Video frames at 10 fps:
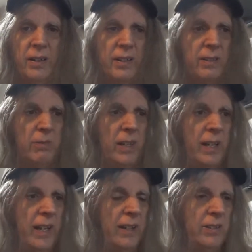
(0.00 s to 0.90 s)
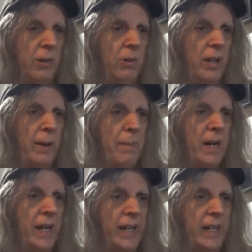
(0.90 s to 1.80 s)
and he has a whole lot of
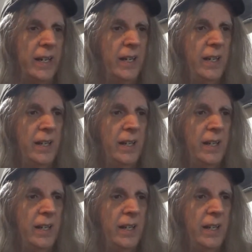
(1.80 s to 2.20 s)
money.